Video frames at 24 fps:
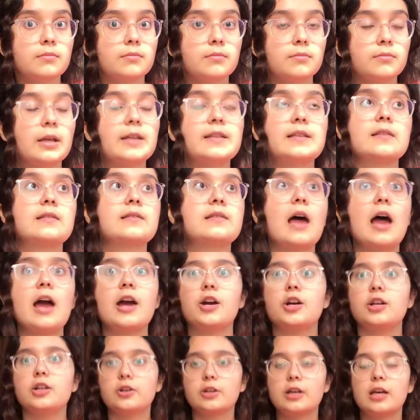that's a
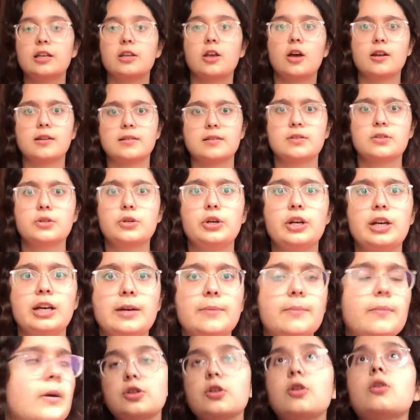siren okay not a scream
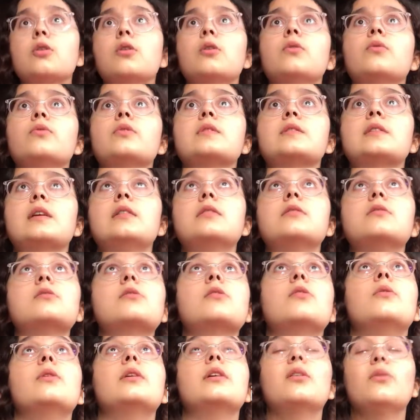oh the sun's
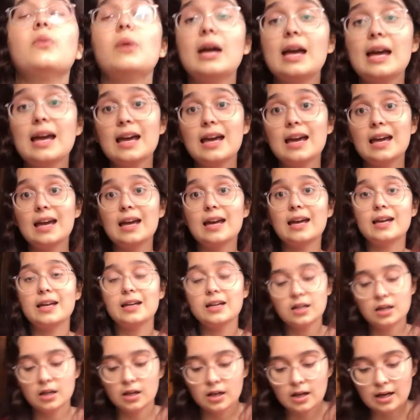going away
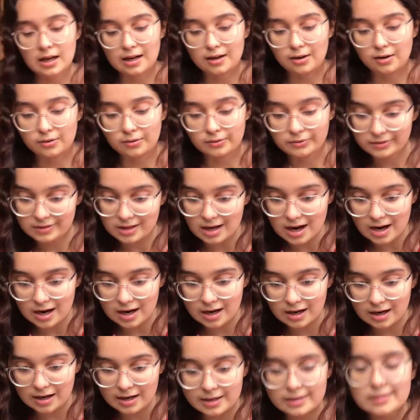how oh,
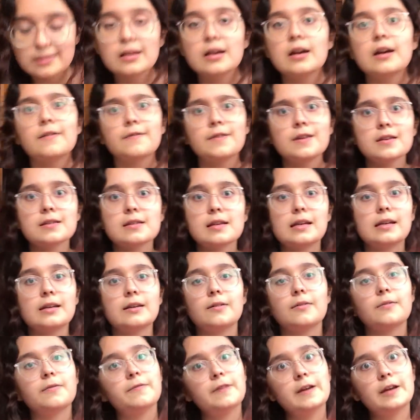nice. Feels like
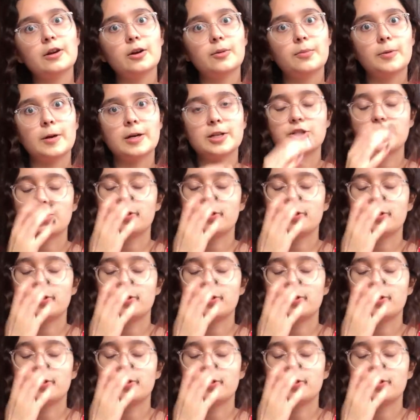finger pressure.